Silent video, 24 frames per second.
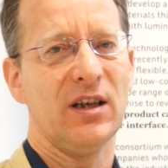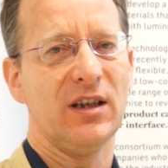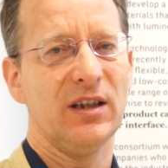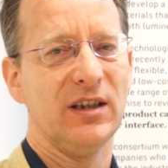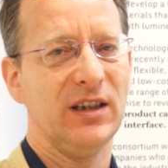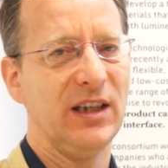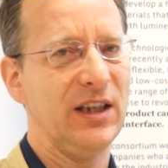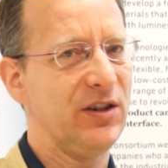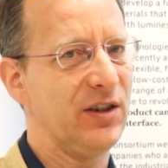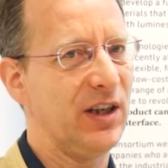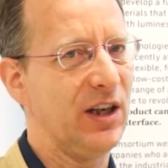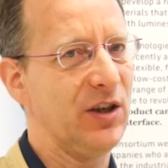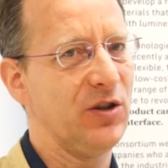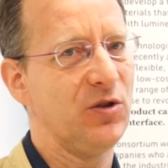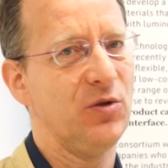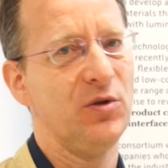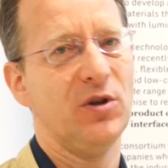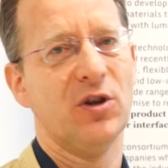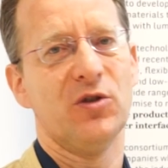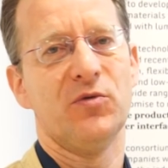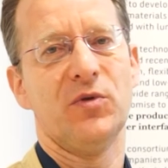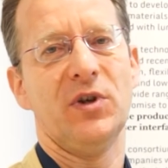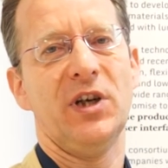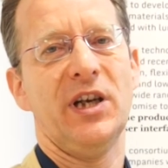These things do
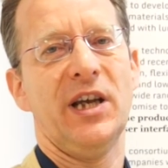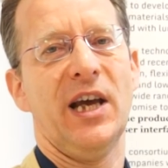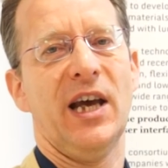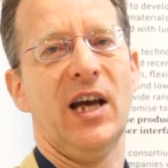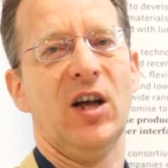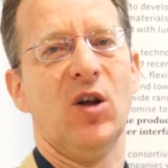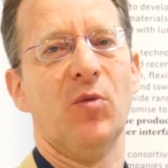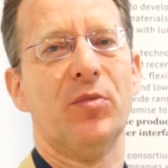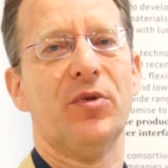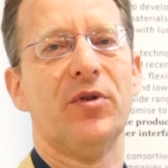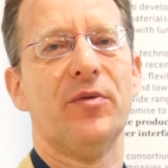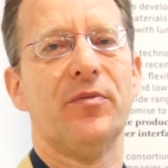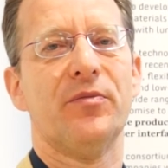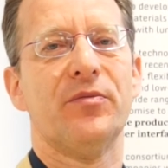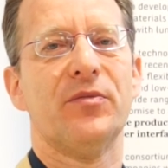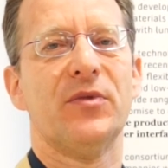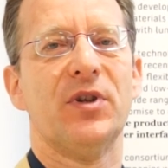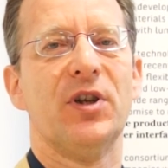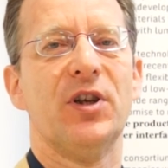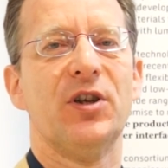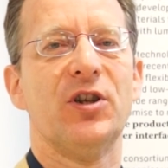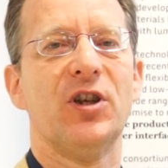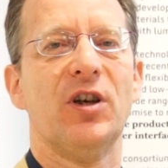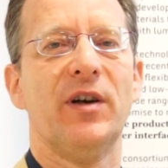not really help.
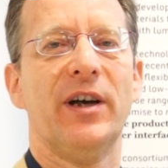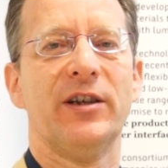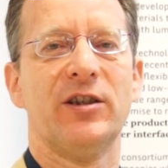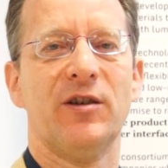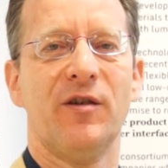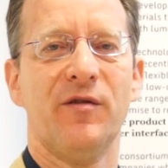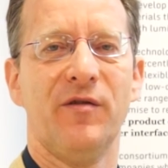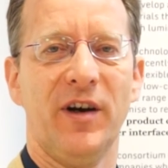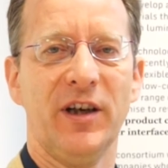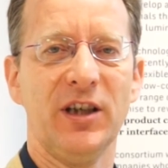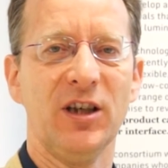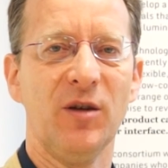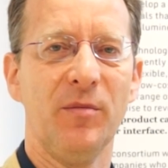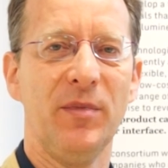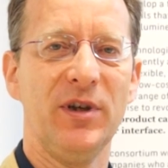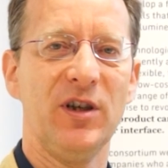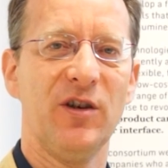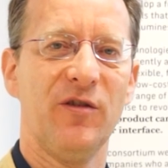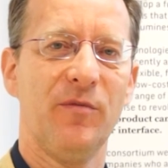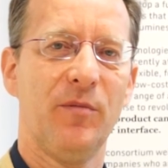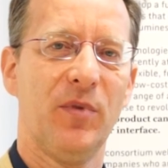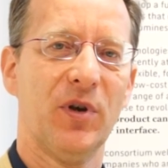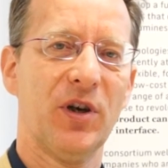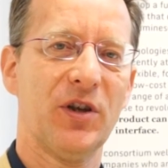So as a final bit
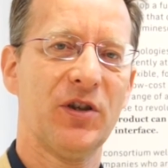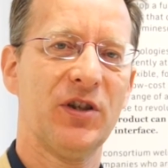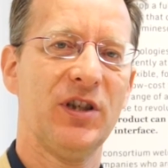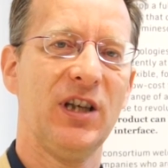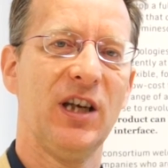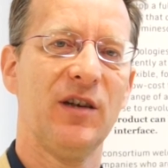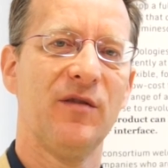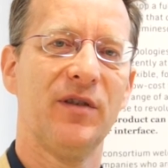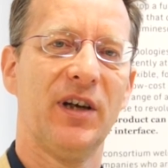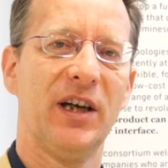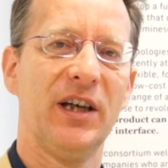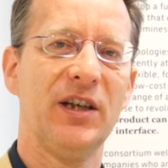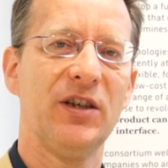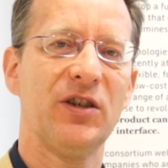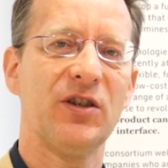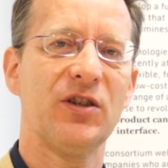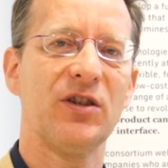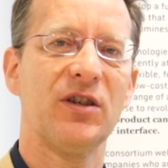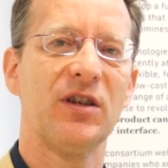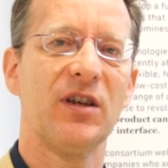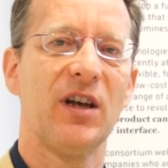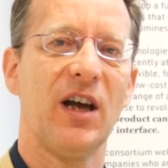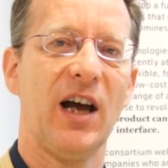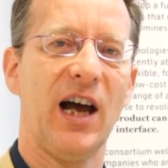of policy
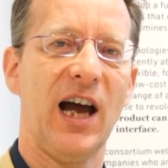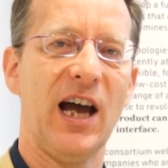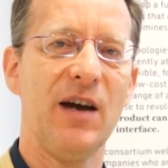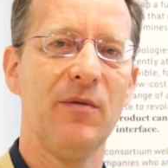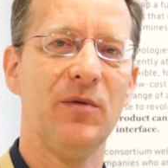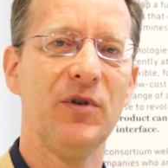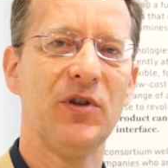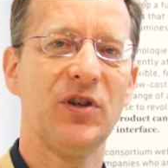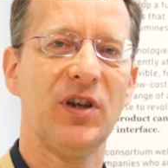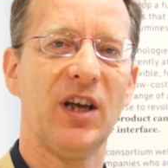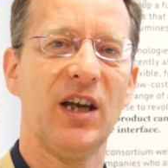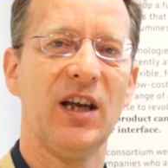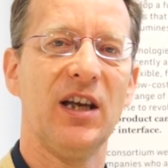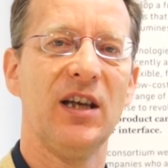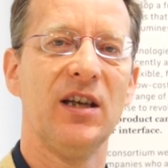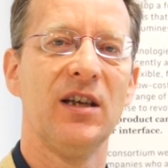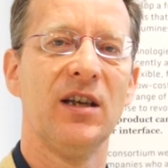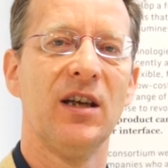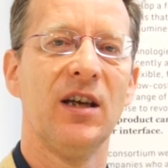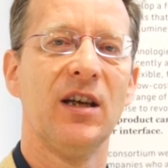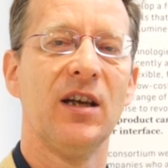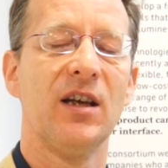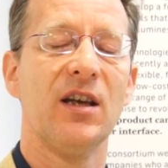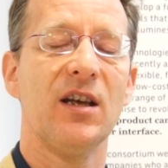advice, I would say,
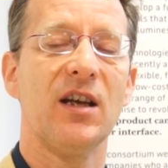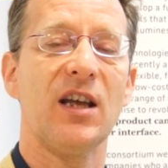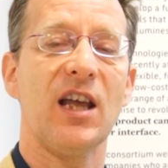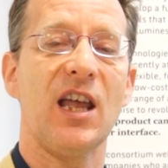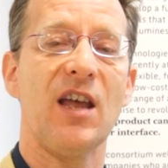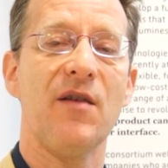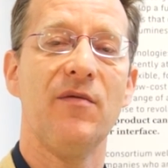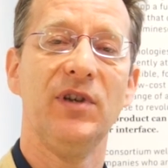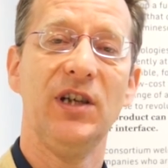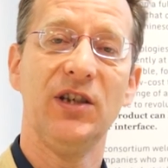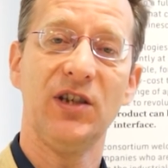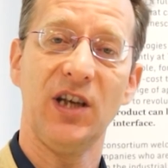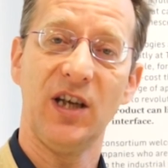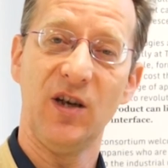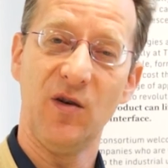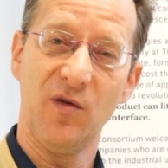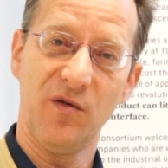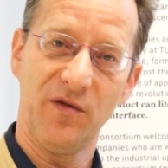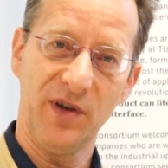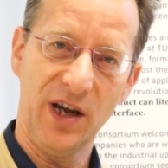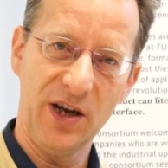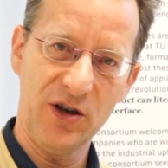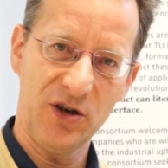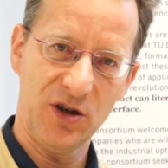if it is
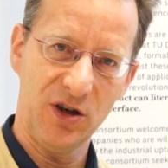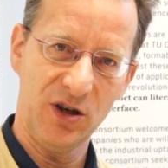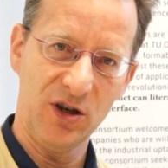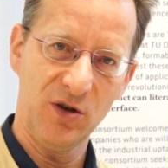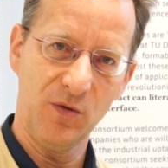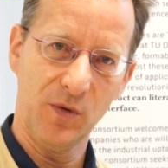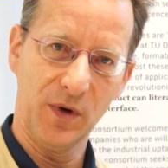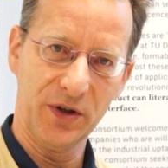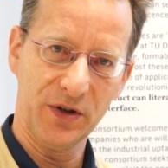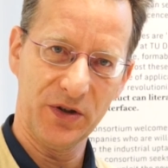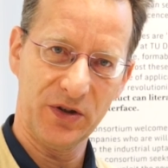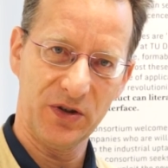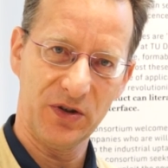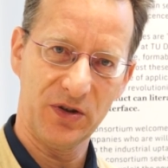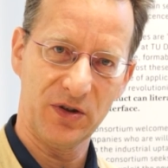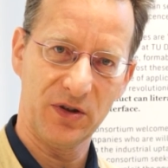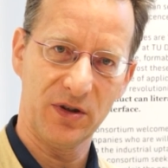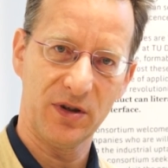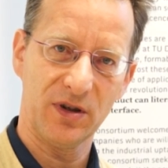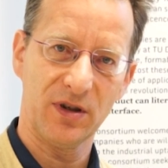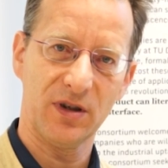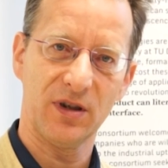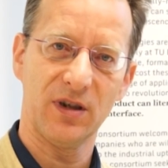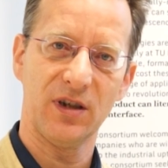innovation you want,
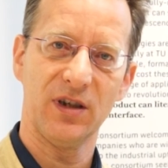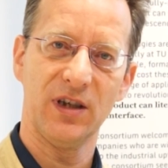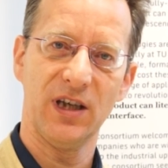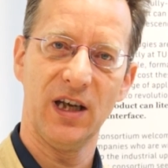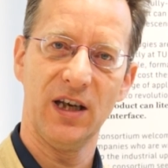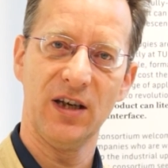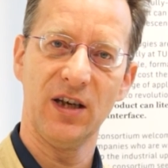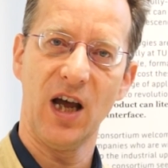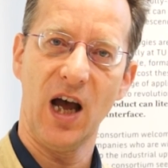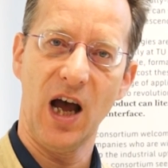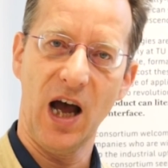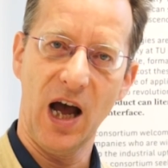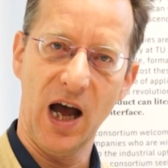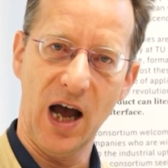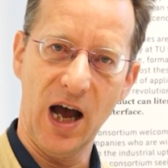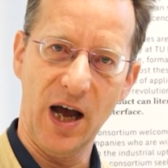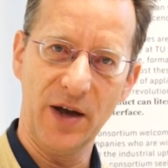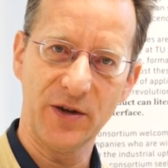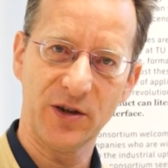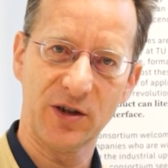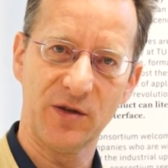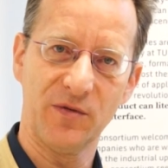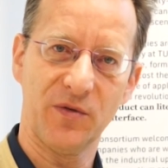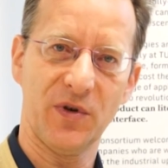then
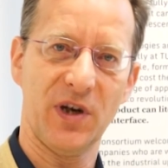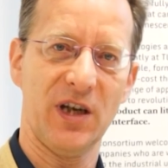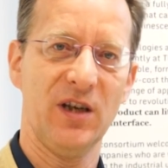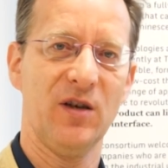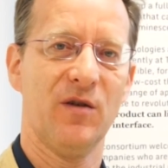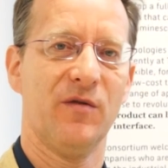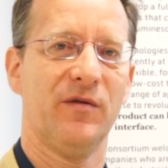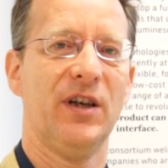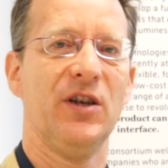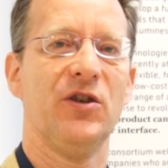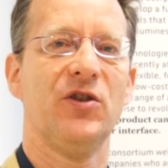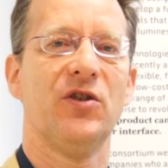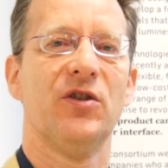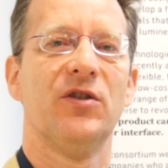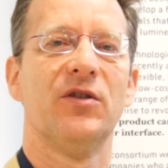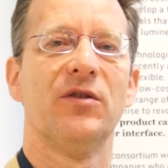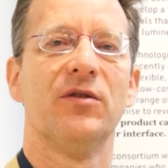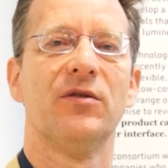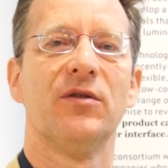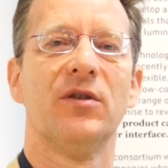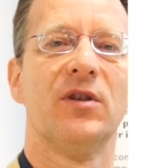ask for innovation.